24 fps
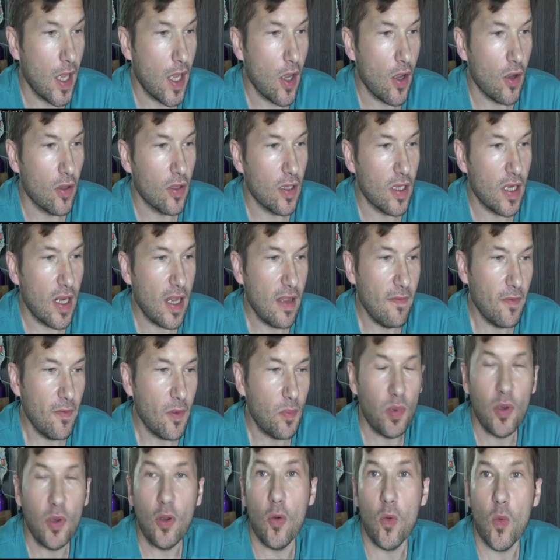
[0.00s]
Underneath the
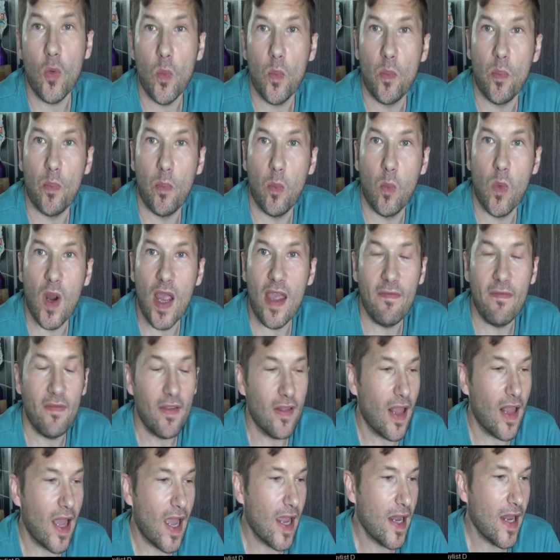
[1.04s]
blue wavy
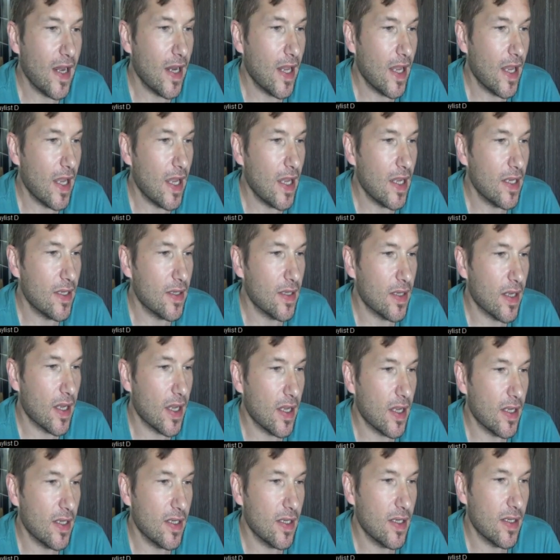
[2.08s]
line is
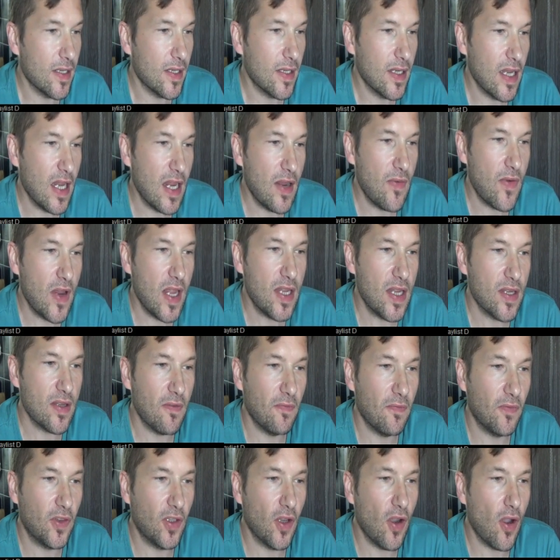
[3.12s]
a series
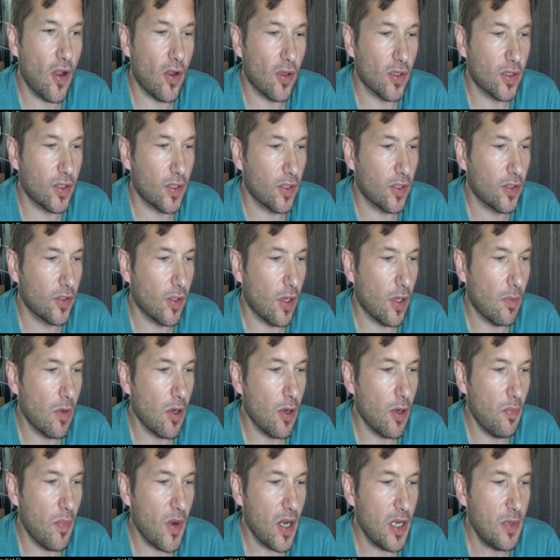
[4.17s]
of dots, so I'm going to
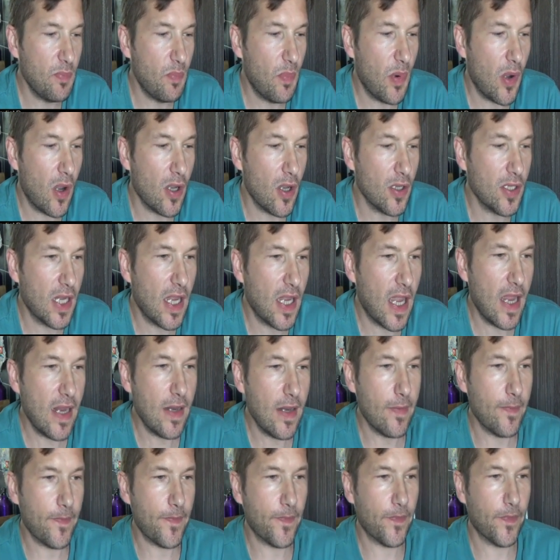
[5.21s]
press pause again.
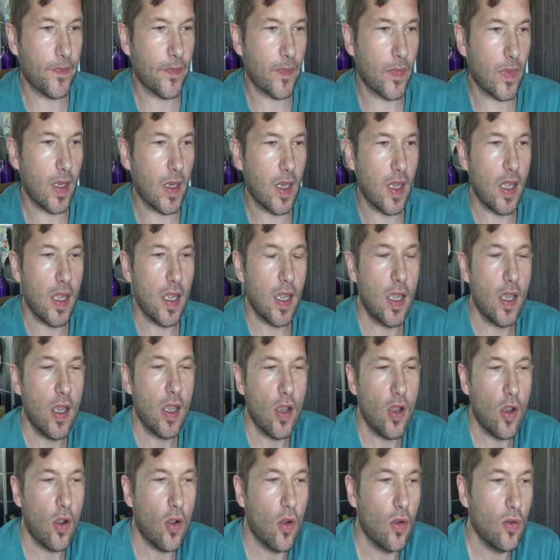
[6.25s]

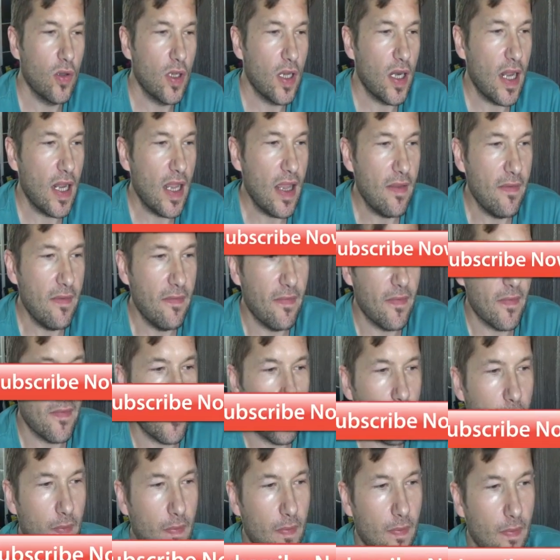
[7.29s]
Underneath
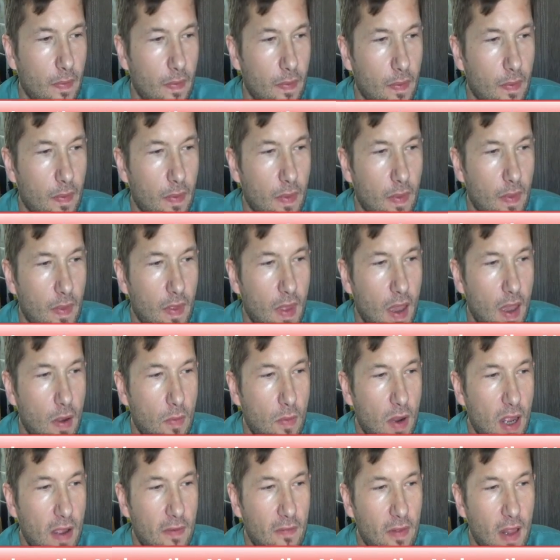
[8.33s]
that
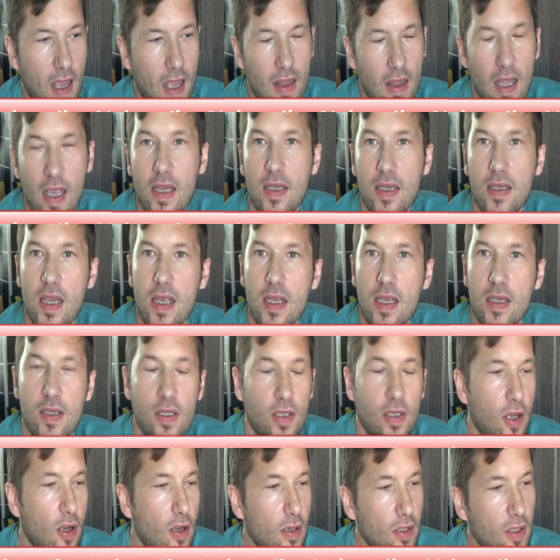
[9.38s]
wave line, like I said, is the
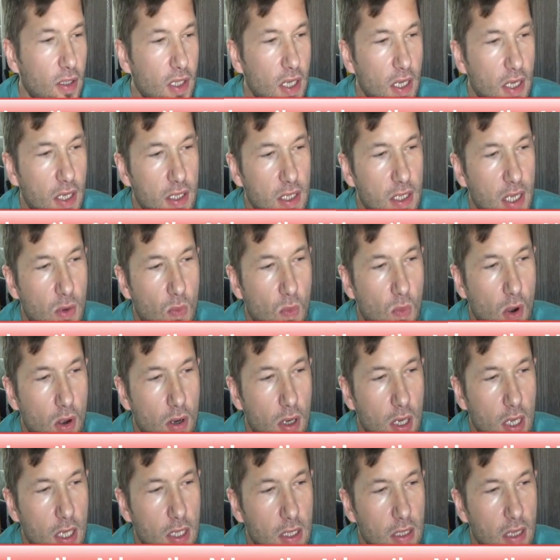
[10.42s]
dots. You can see one
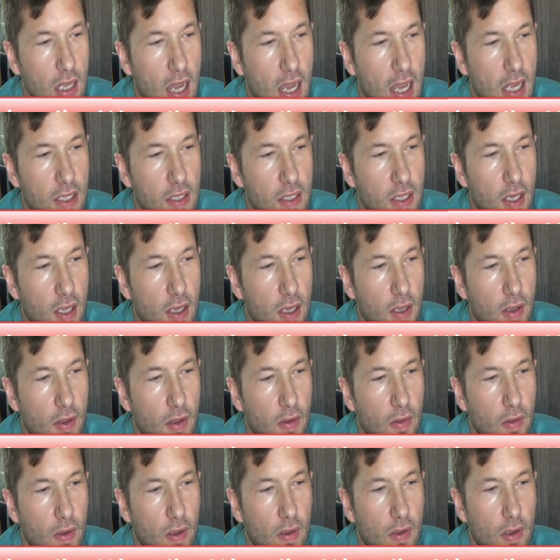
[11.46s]
is larger
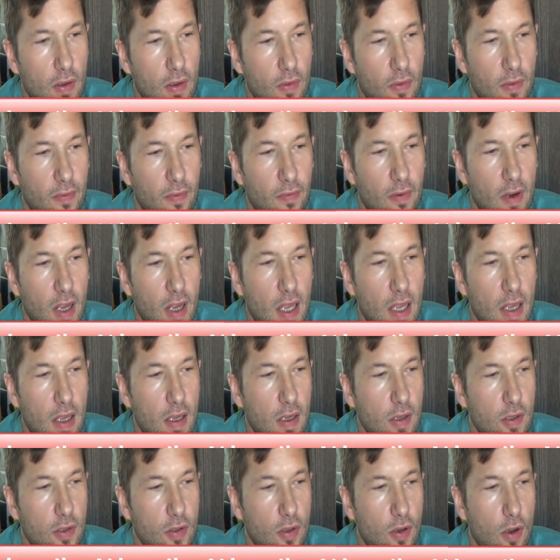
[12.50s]
than the other three,
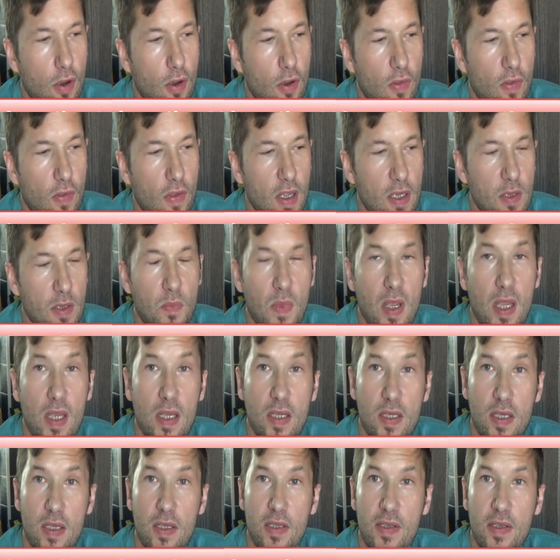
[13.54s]
so this means
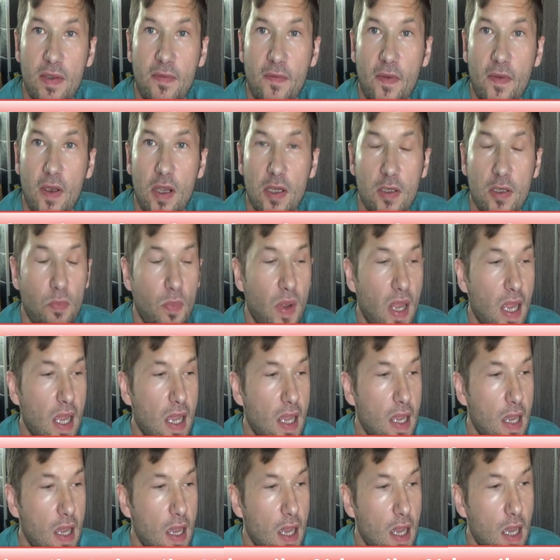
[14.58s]
is the first
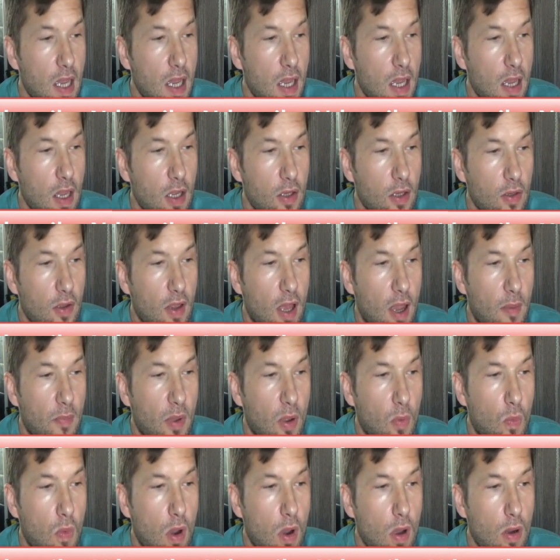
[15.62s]
beat, so that'll be
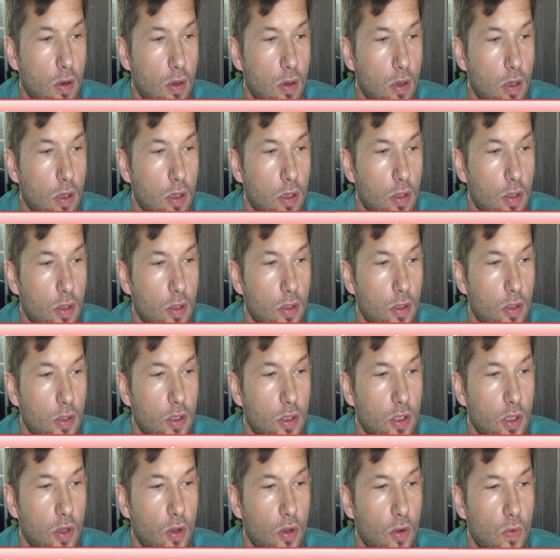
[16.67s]
1,
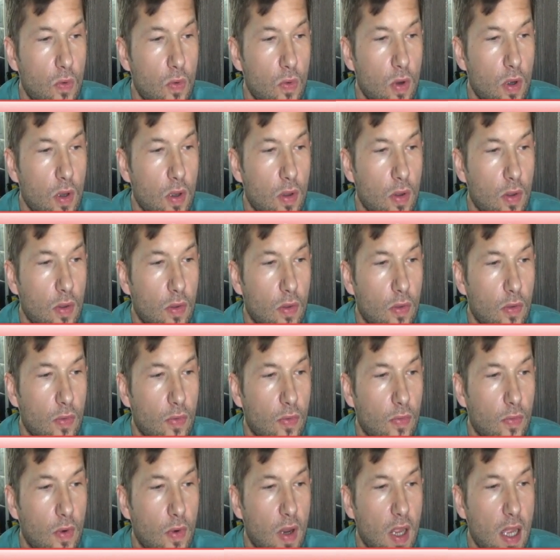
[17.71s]
2,
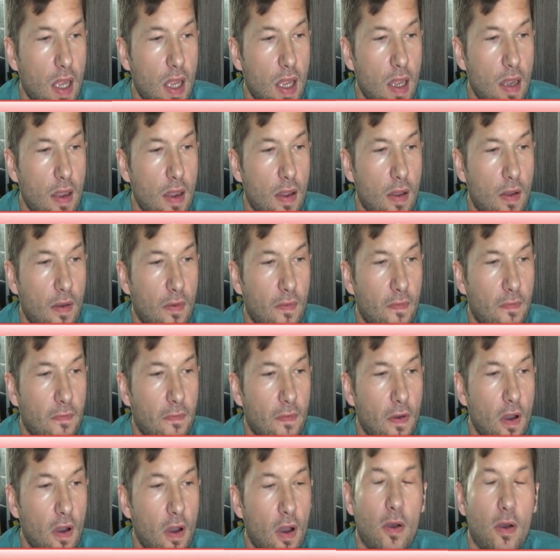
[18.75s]
3,
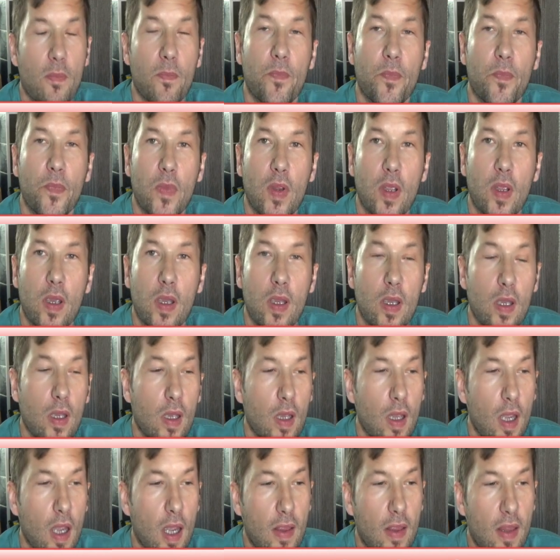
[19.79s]
4,
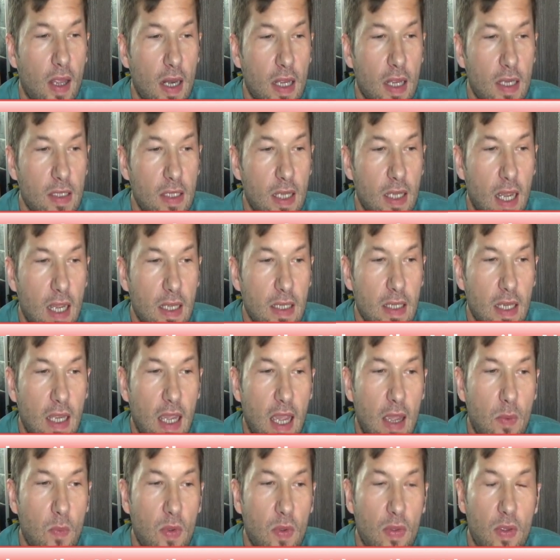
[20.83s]
and then it starts
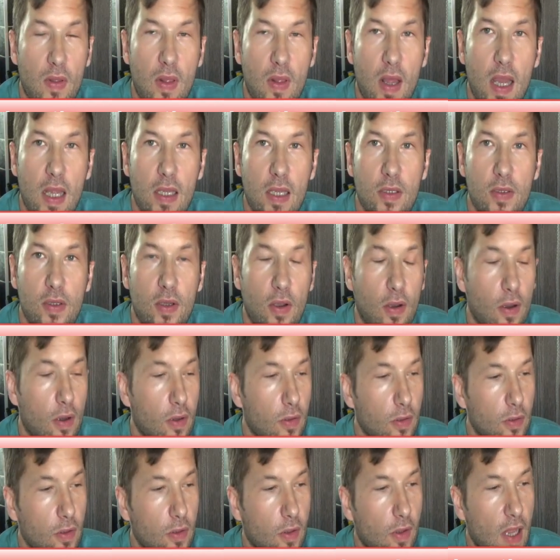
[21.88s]
again with the large
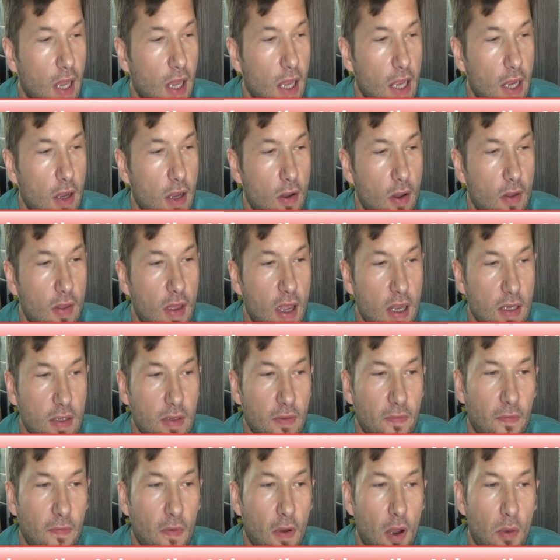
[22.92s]
dot. So there you go, there's the
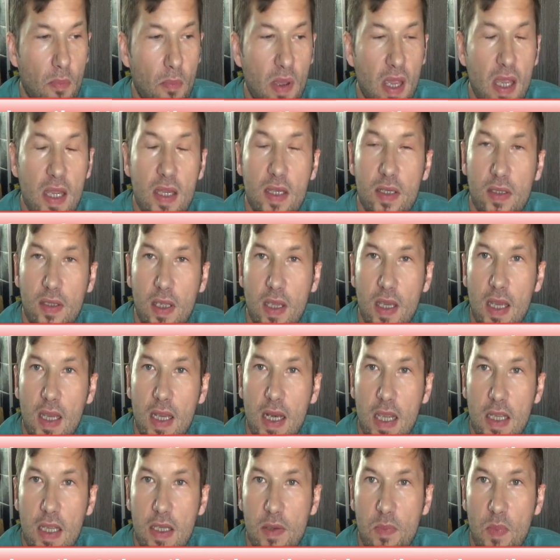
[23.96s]
4 beats that you
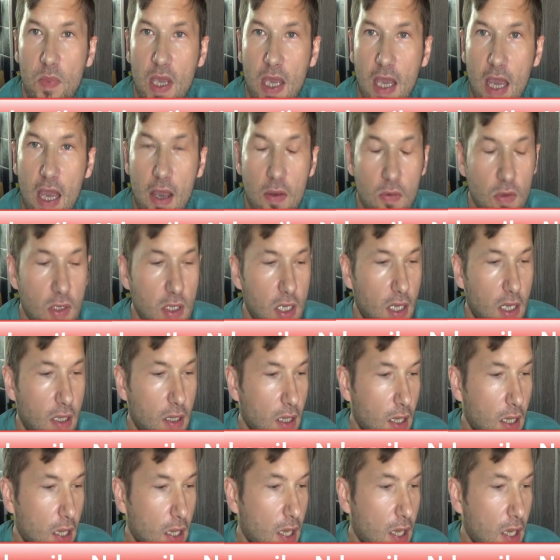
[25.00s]
need to be counting.
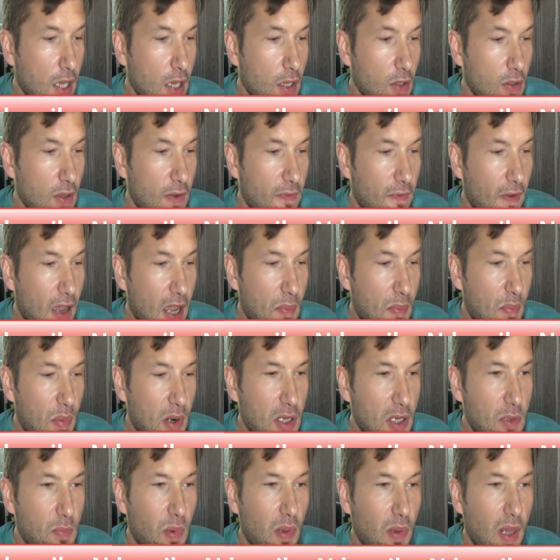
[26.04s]
So if I
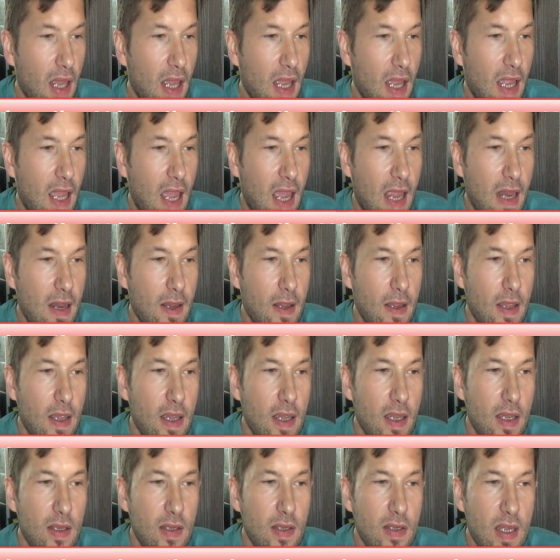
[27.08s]
press play again, you
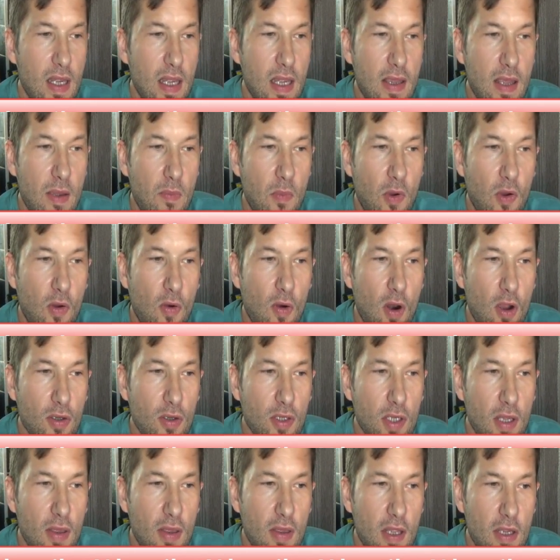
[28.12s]
can see them
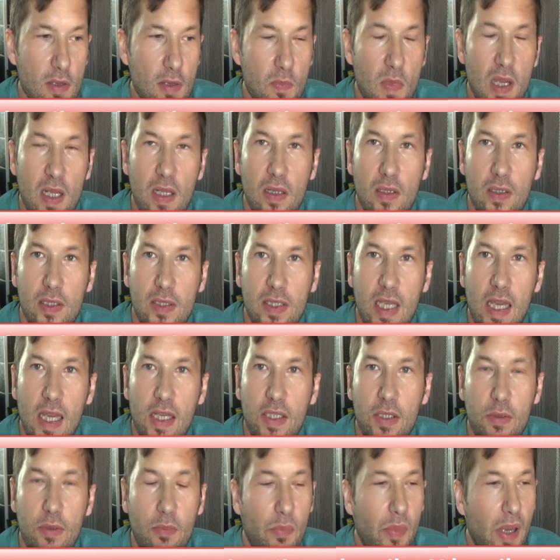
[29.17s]
crossing this middle
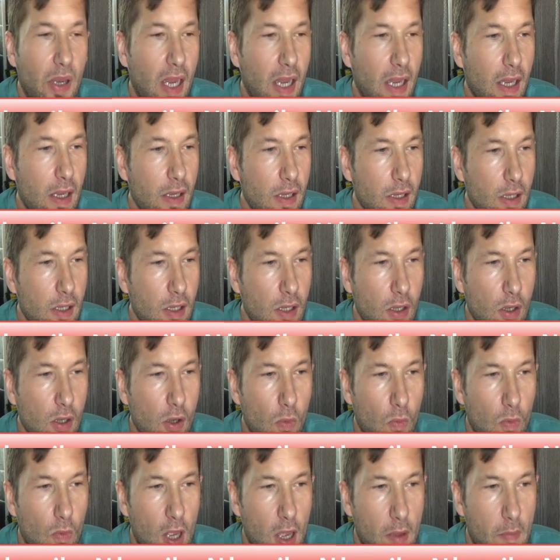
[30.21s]
section bar
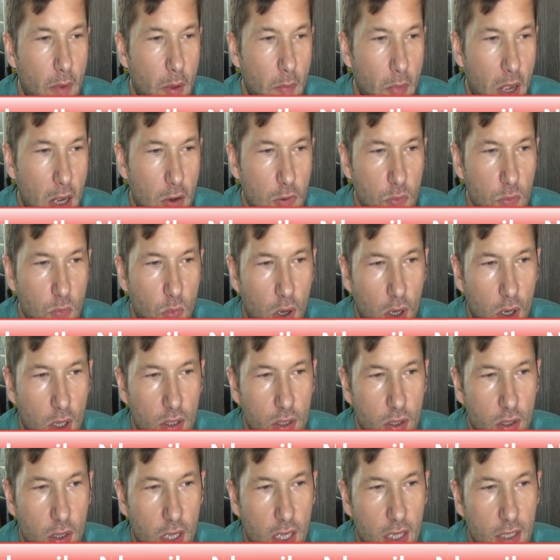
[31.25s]
where my mouse
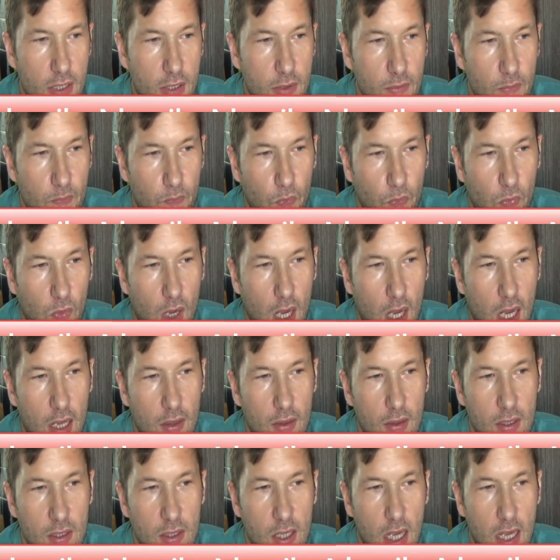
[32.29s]
pointer is, right in
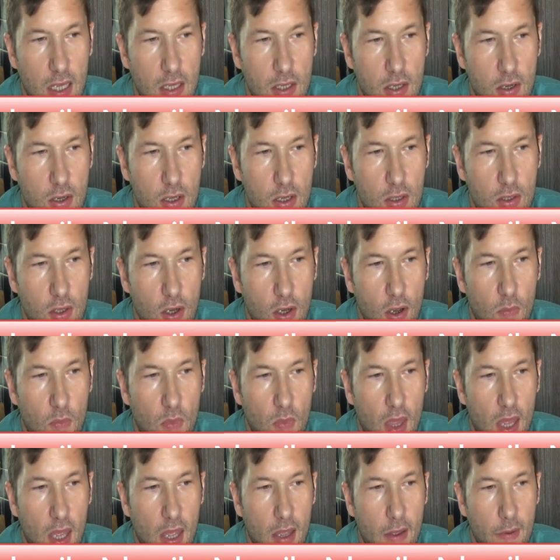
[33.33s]
the centre at top
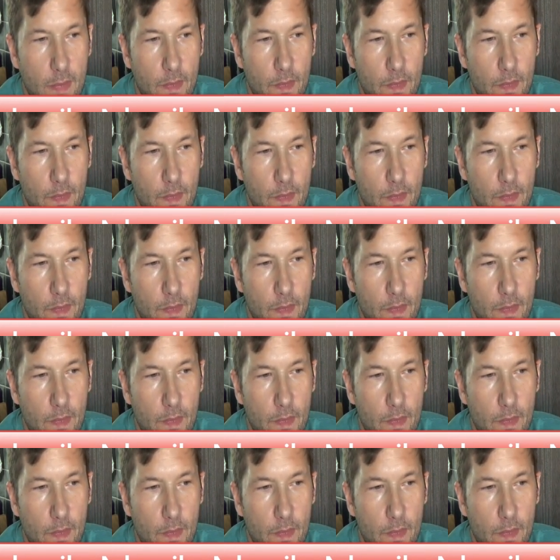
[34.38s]
there.